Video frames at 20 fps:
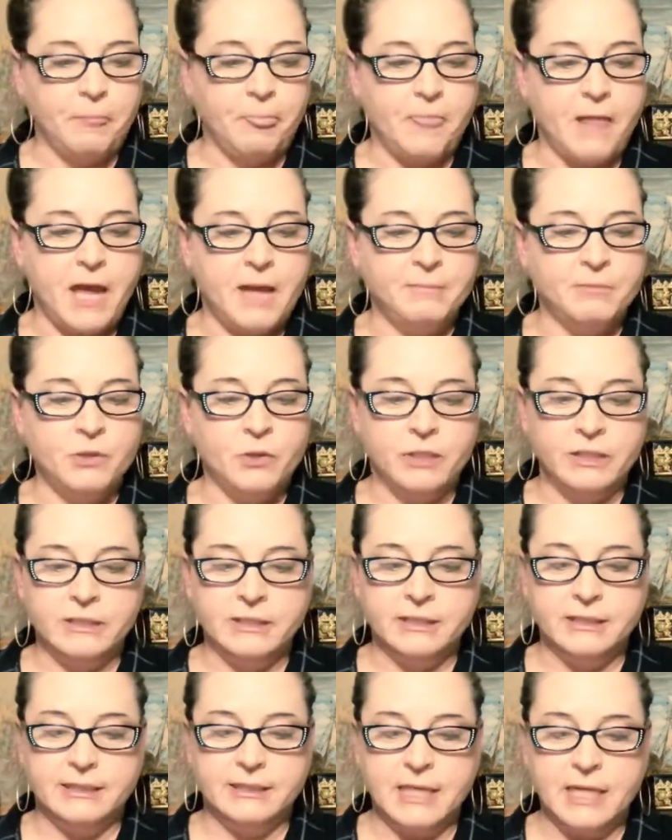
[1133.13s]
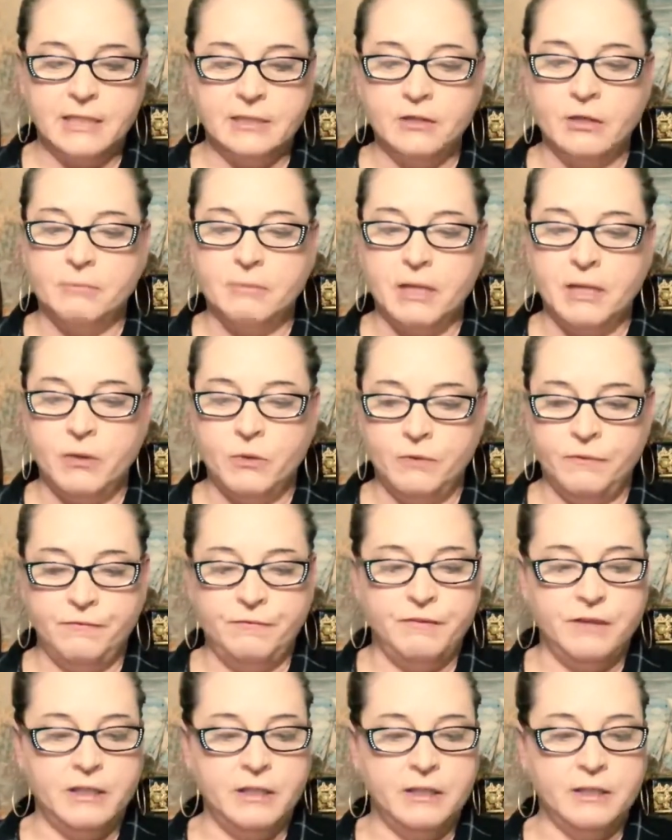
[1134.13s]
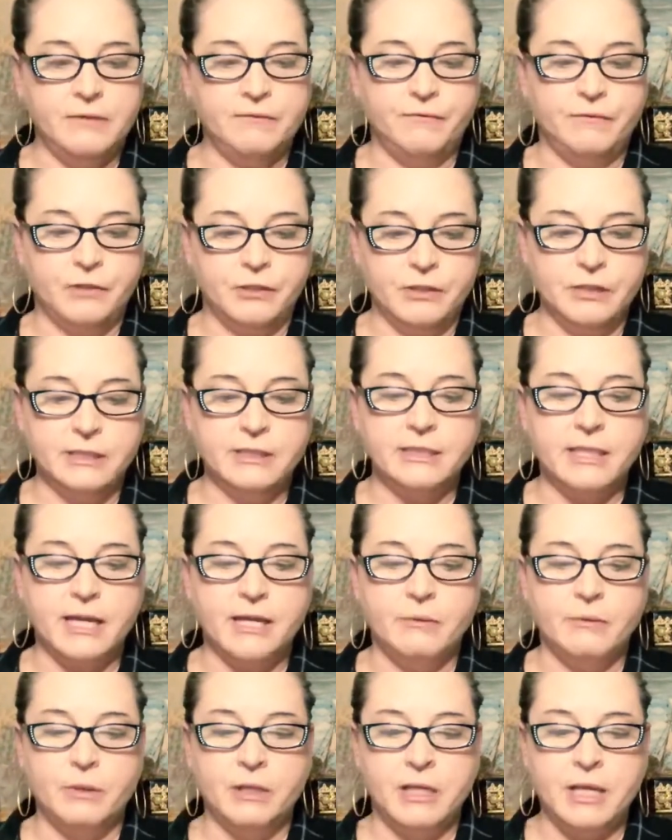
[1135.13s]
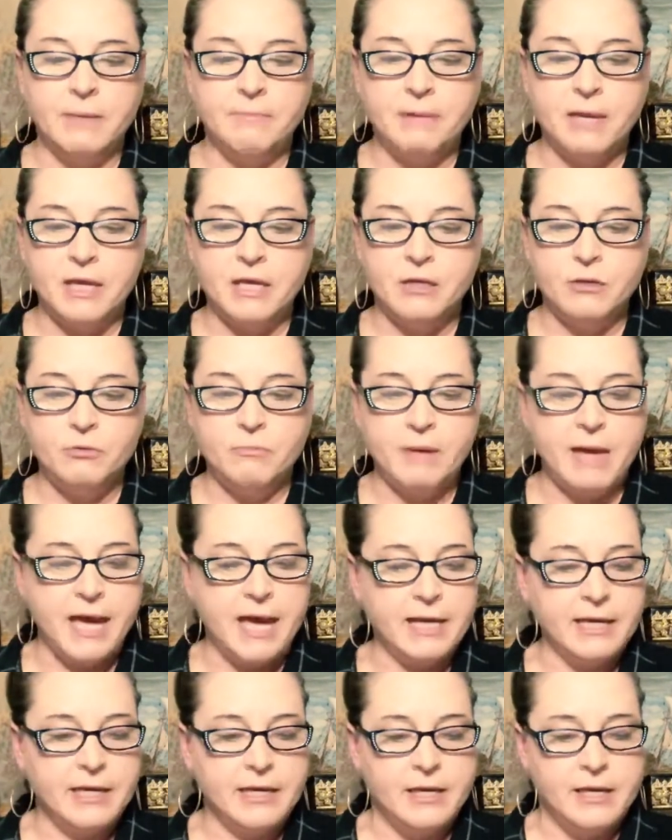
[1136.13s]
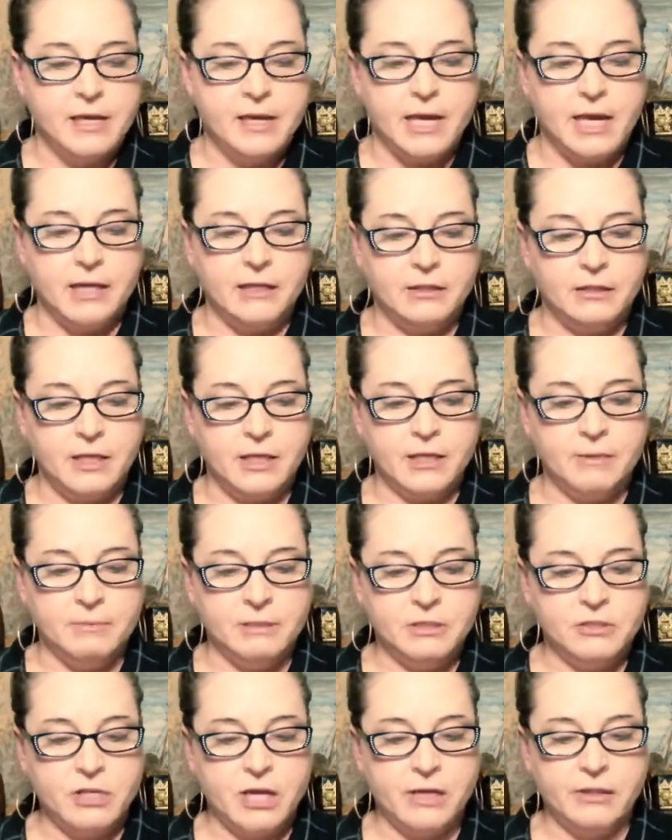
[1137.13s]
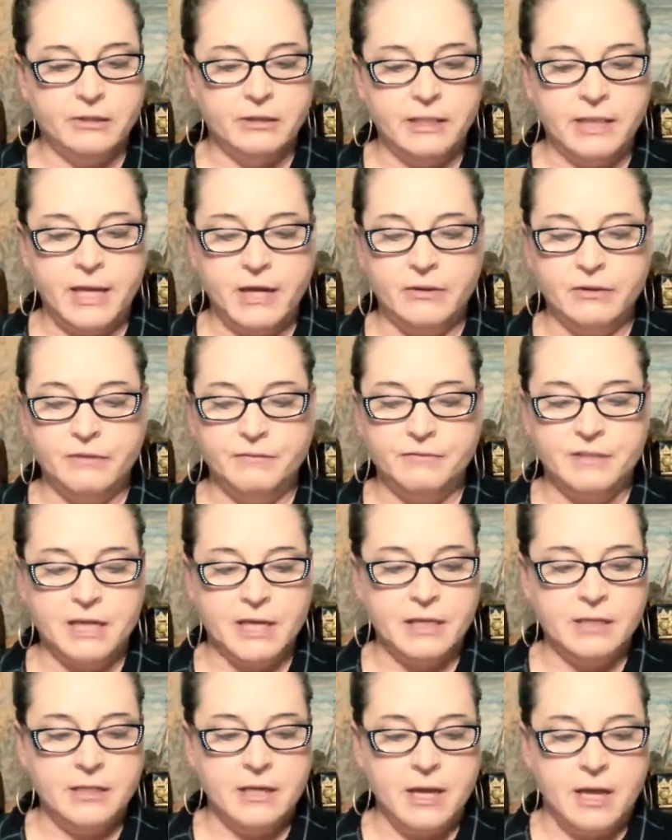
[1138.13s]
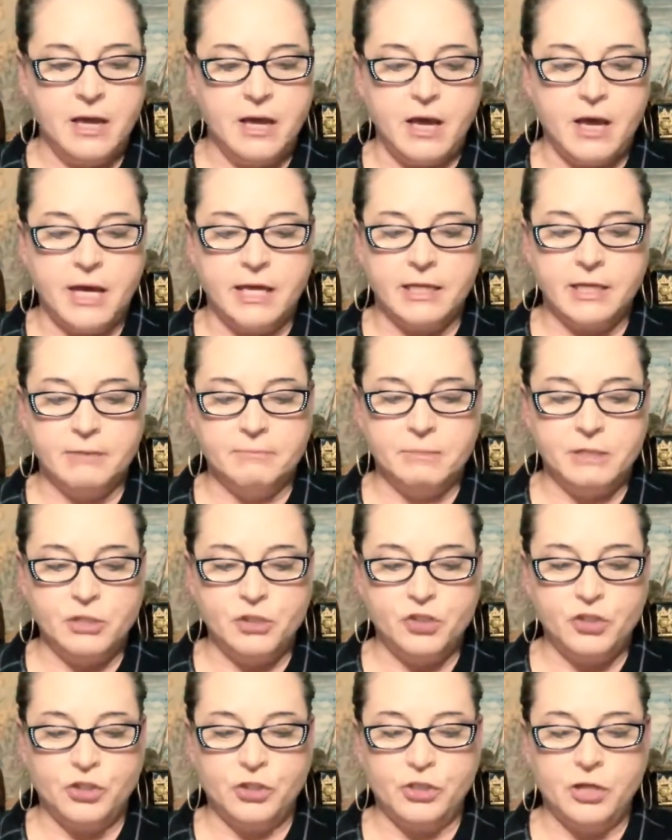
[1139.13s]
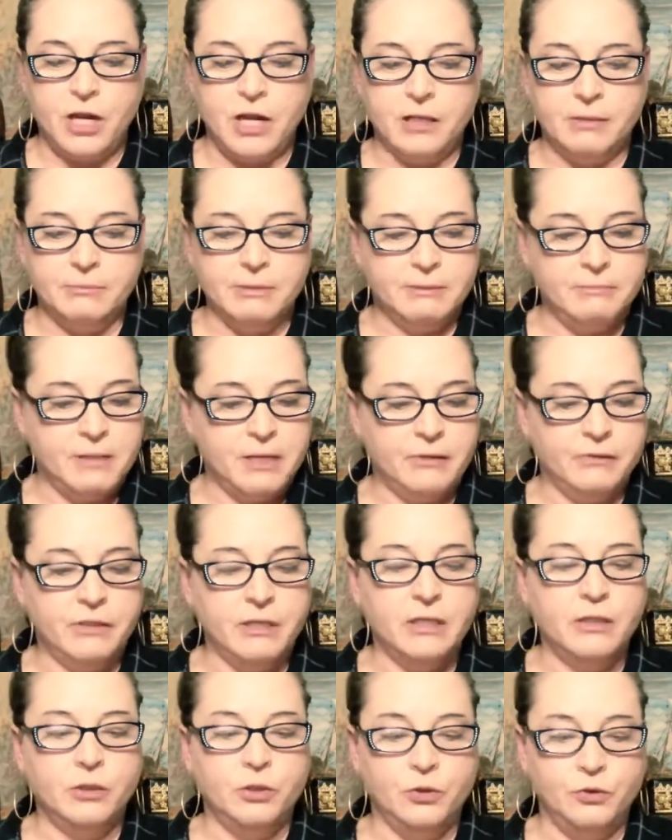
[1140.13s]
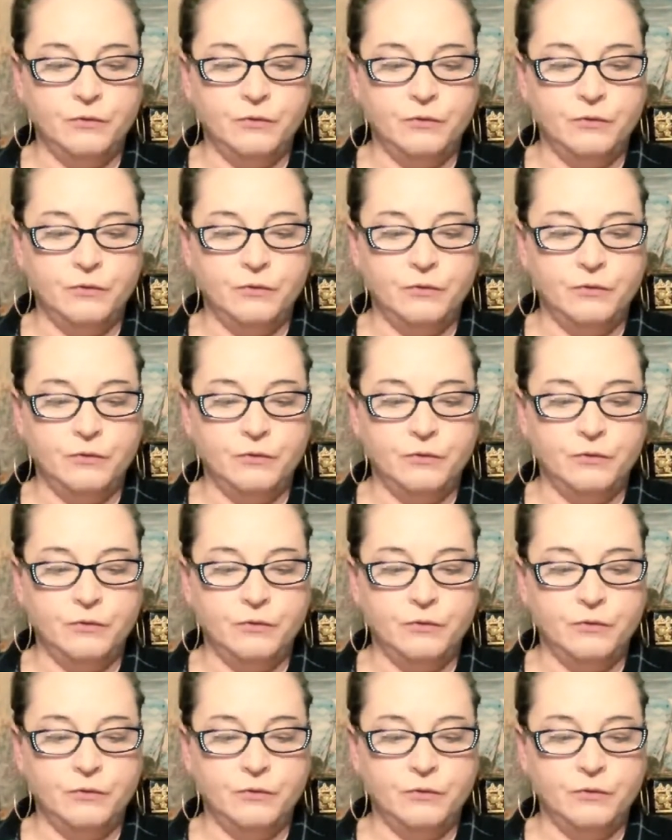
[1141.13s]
I'm going to stand on my own feet first, and when I pay you back, and I am entirely out of debt, I can be sure I'll be marrying you